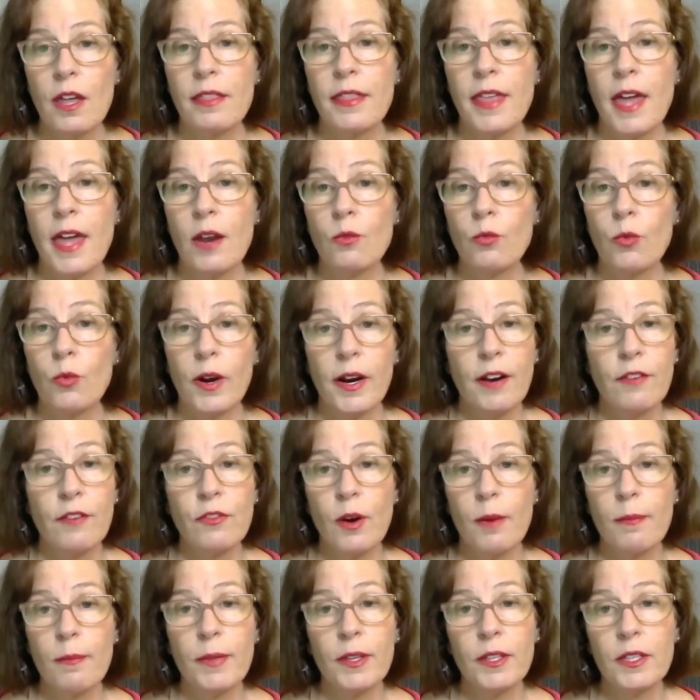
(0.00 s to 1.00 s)
then
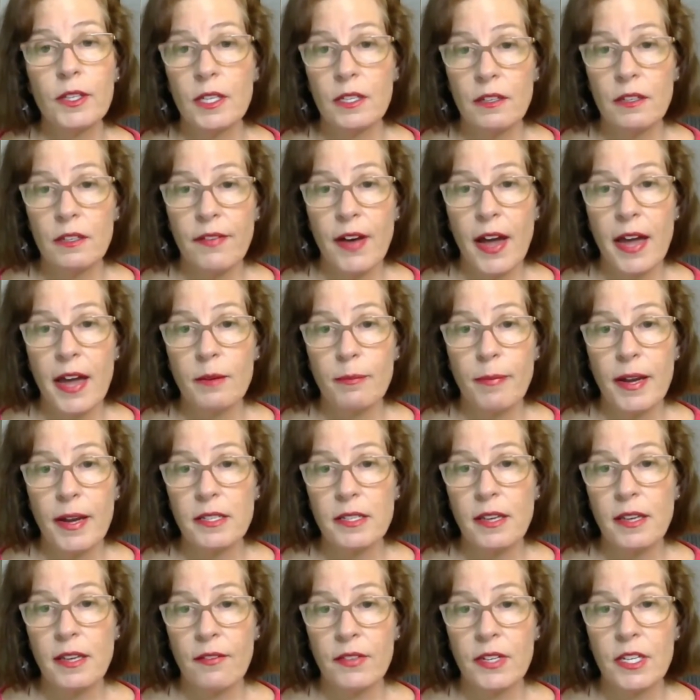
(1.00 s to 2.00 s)
whatever 1 million divided by
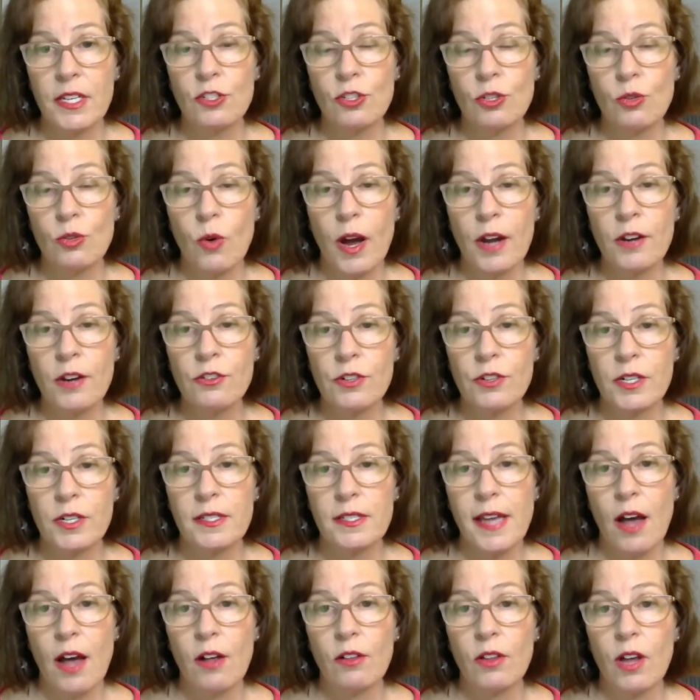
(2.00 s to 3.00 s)
7,200 is
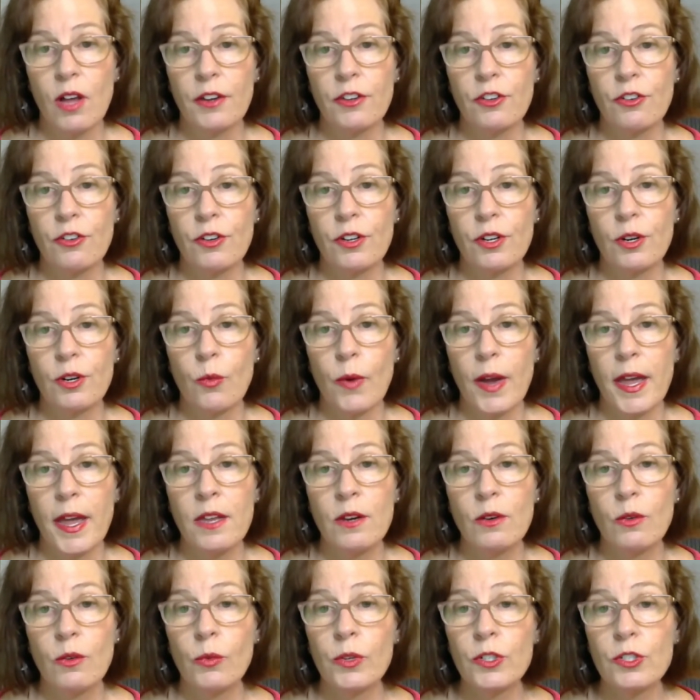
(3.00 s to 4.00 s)
how long you're going to
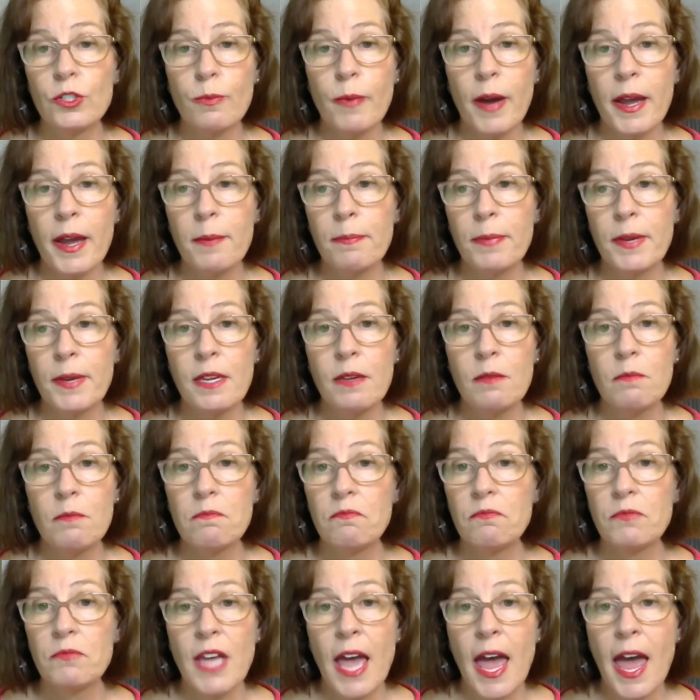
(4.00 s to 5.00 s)
wait, which might be
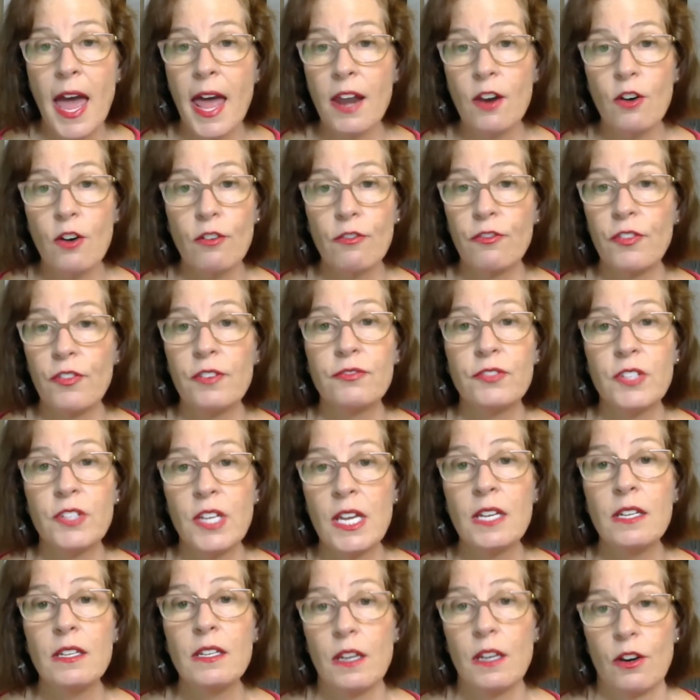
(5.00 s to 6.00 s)
10 or
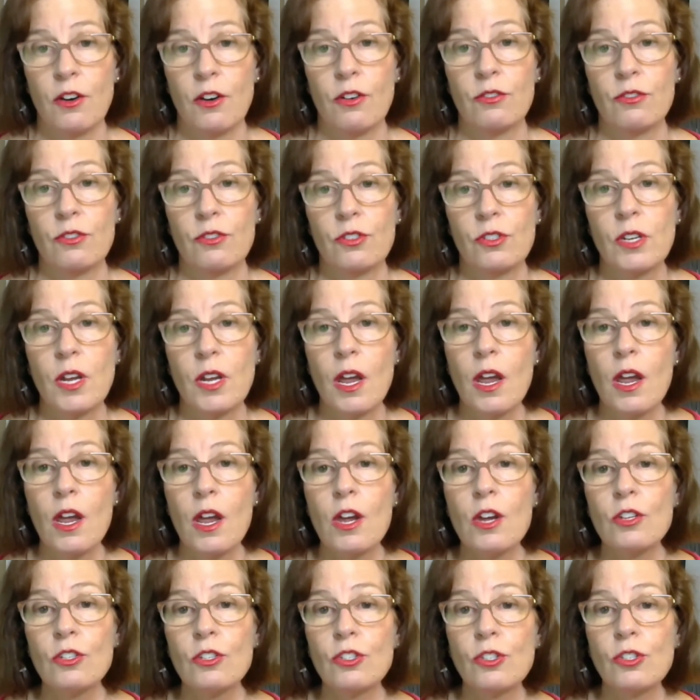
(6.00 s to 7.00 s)
15 years.
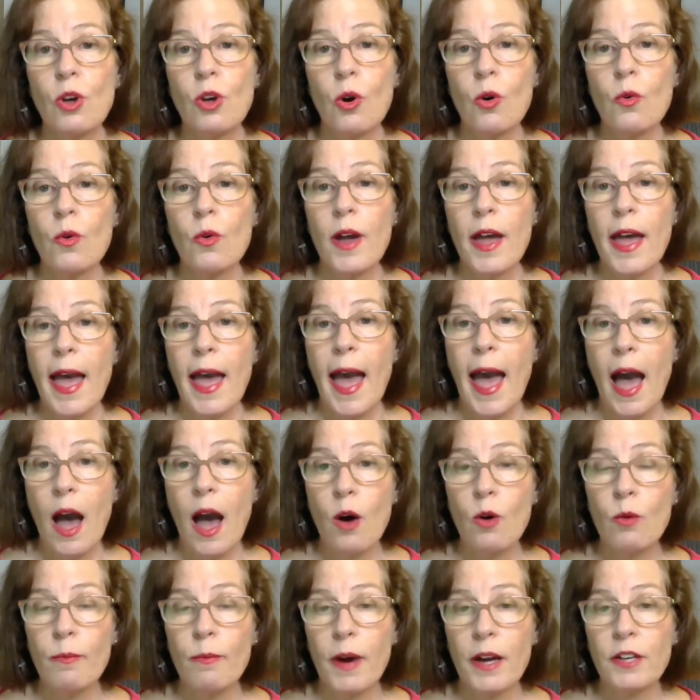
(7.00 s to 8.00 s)
So
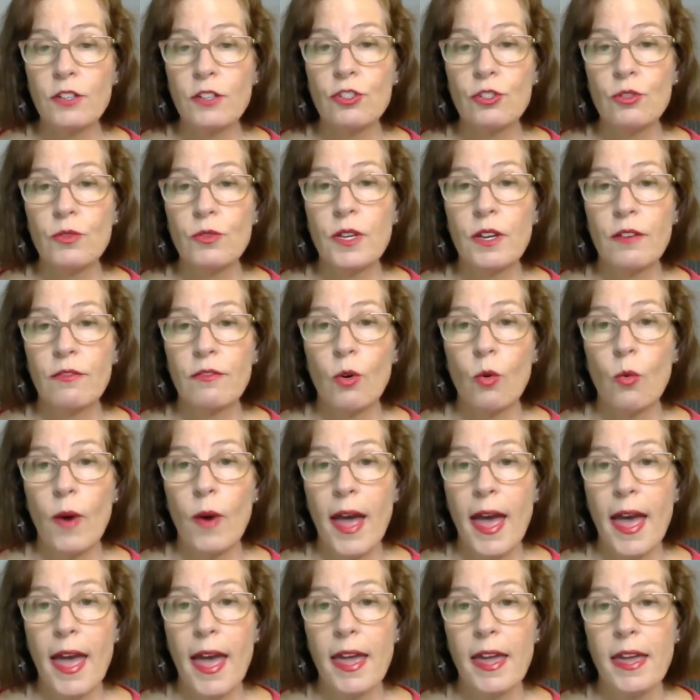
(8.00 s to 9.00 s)
how much you give
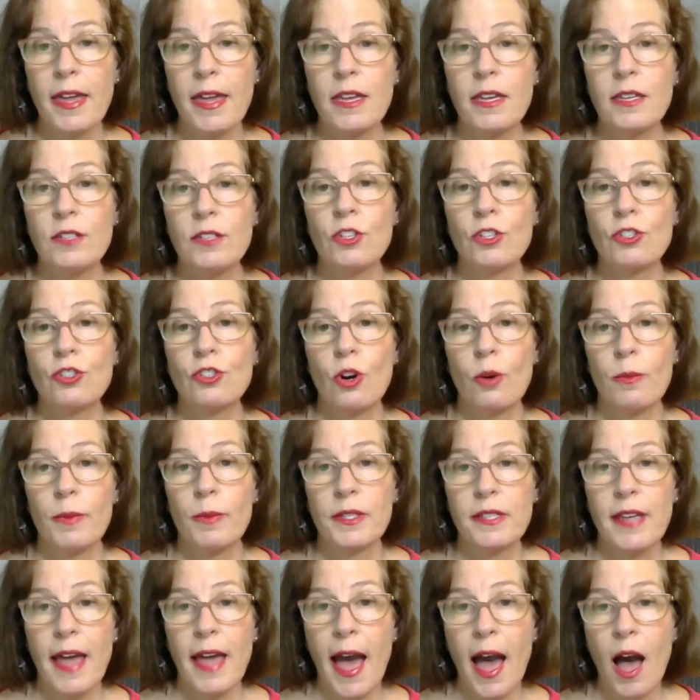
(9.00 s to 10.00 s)
away
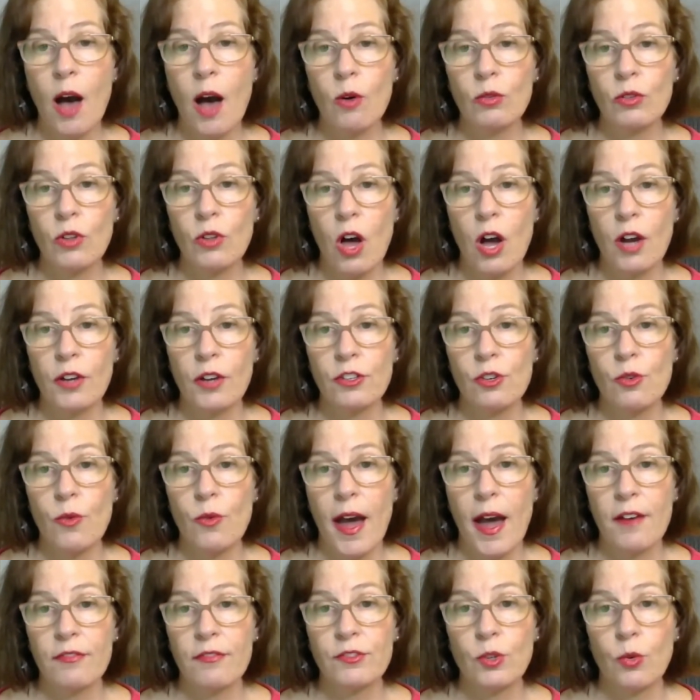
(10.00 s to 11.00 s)
determines how long you
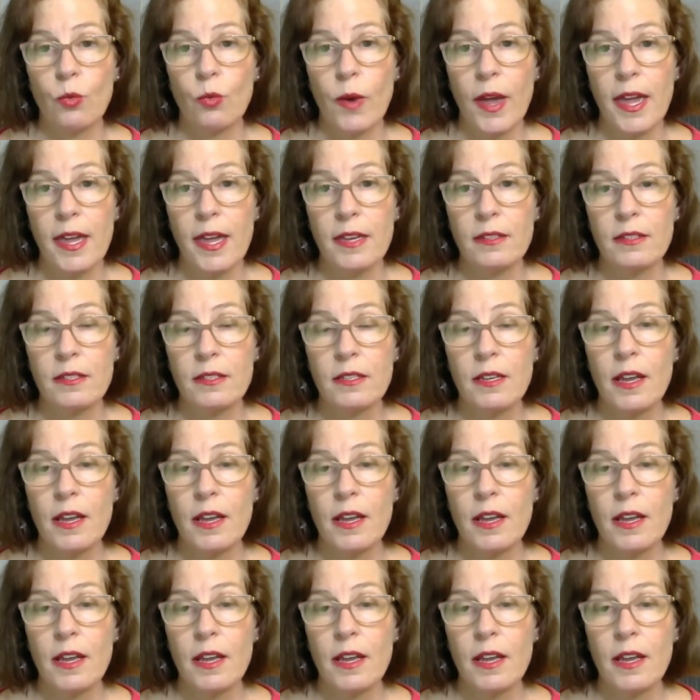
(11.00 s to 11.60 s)
have to wait.